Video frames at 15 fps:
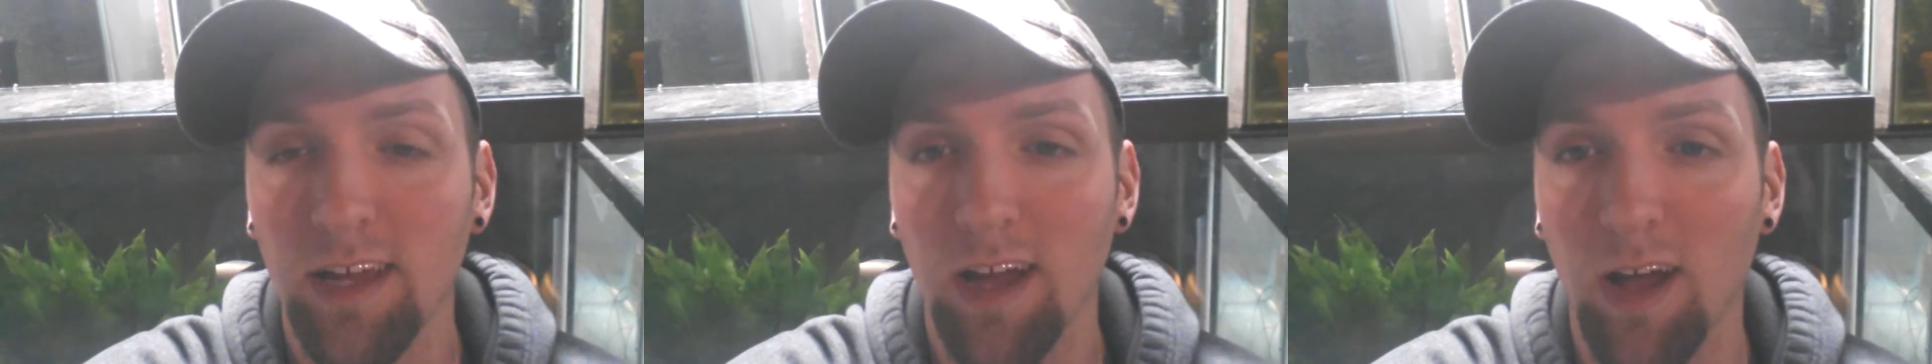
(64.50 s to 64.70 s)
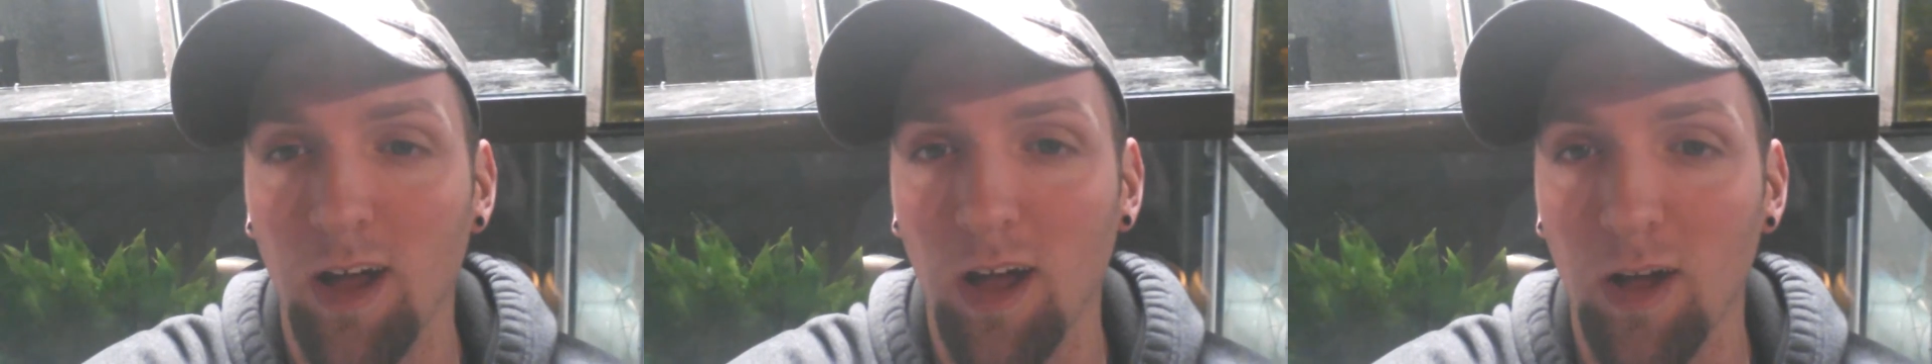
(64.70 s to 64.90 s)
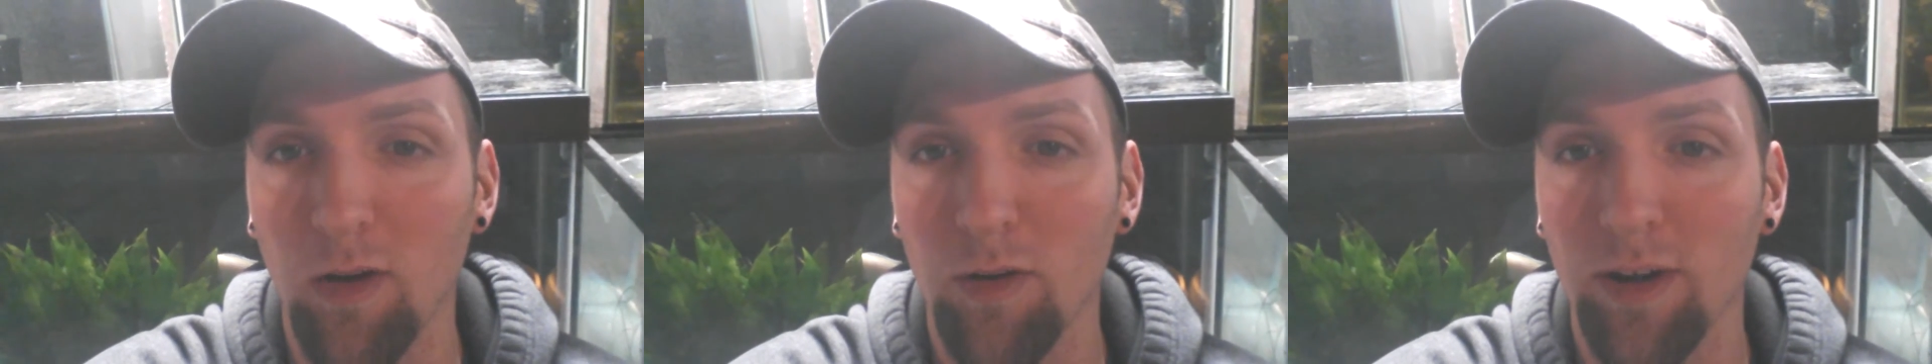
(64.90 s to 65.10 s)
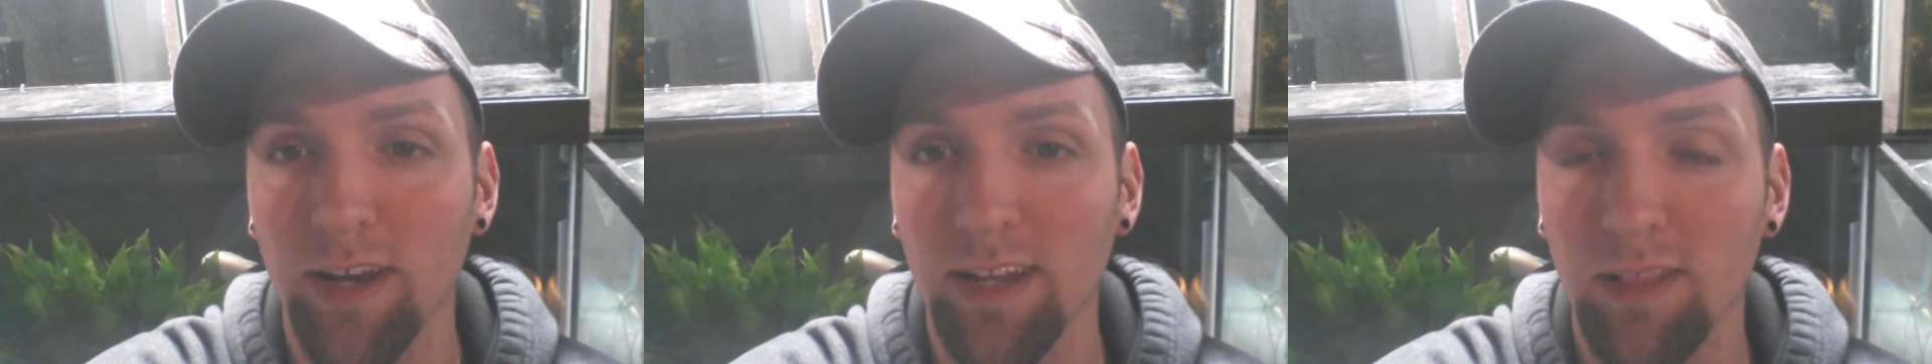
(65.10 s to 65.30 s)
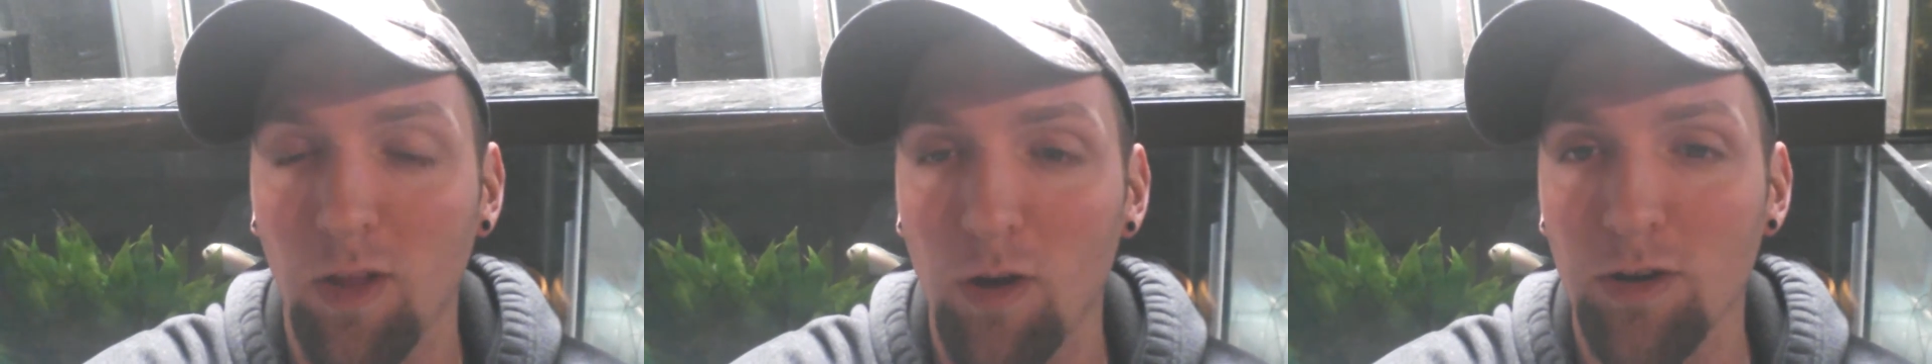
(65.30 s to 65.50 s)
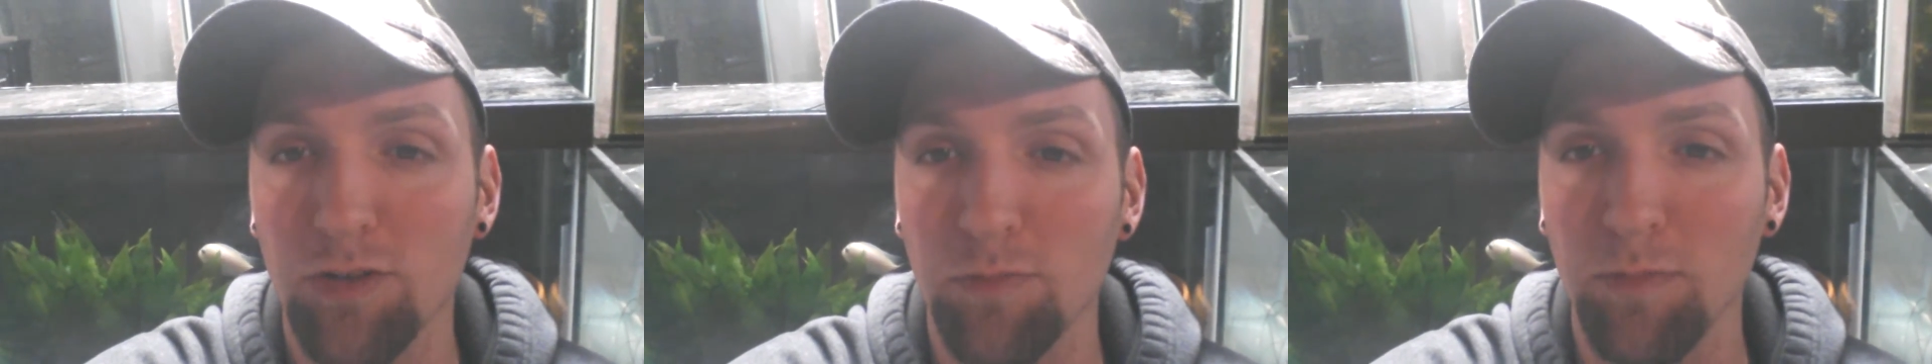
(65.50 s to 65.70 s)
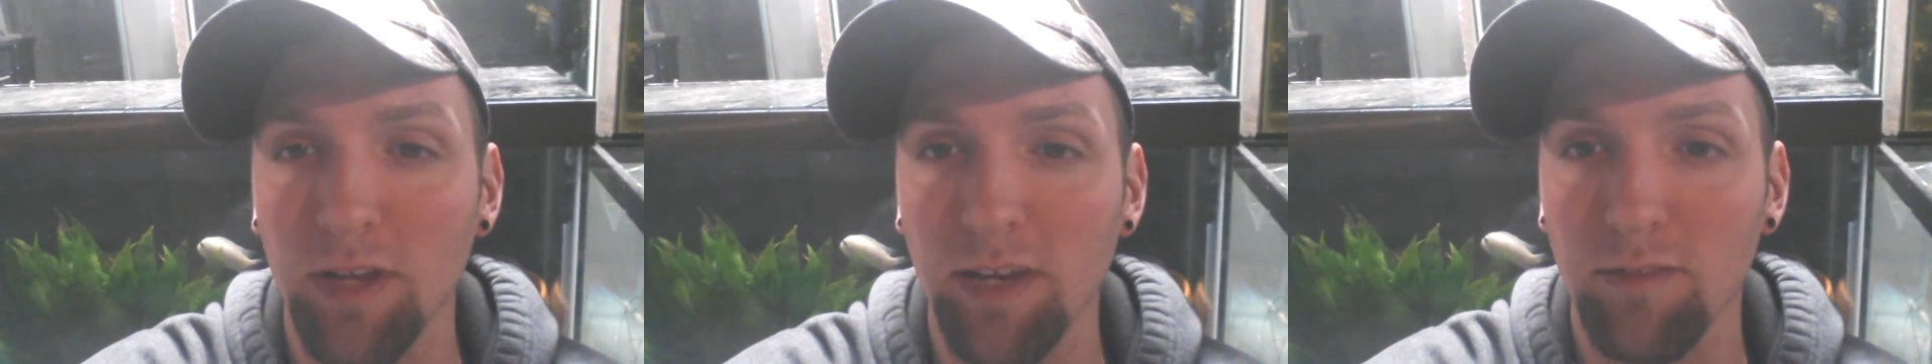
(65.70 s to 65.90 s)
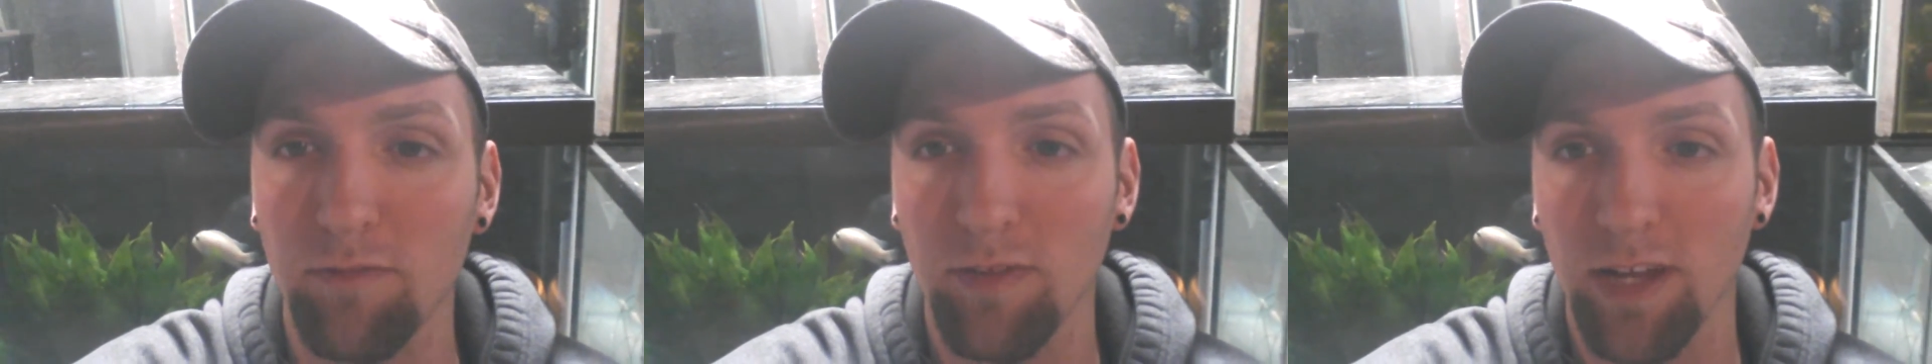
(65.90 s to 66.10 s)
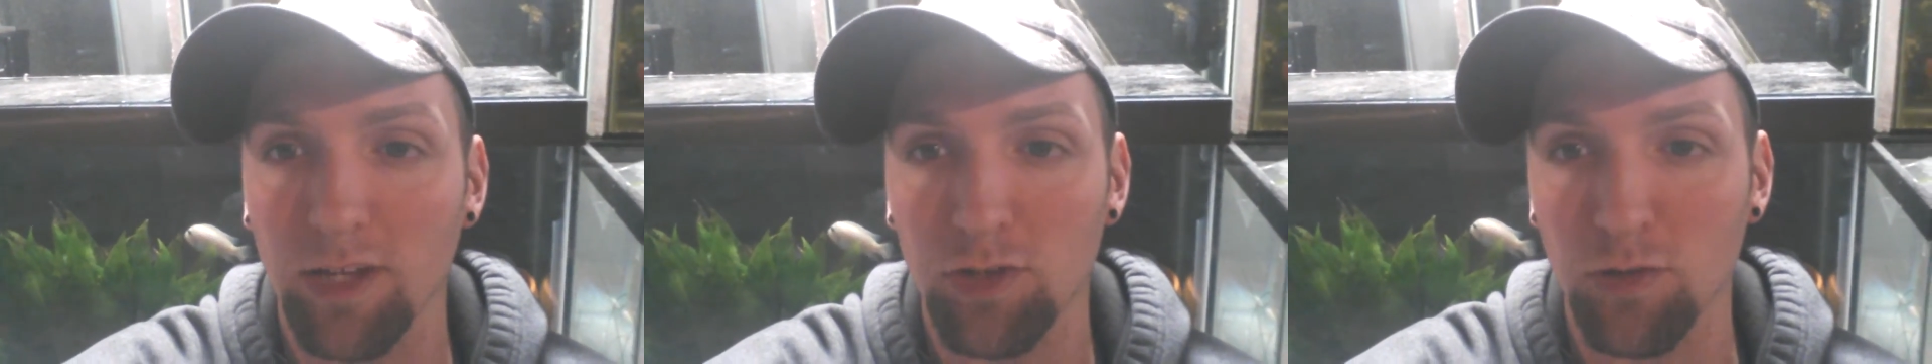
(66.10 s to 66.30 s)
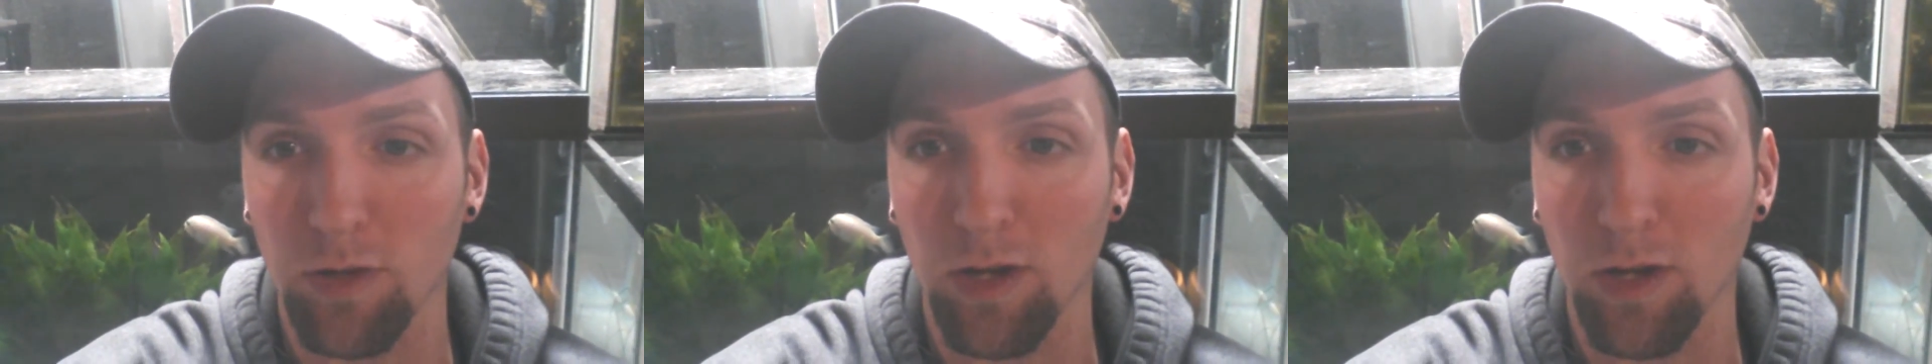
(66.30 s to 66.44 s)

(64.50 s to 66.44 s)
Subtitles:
or any large meaty fish.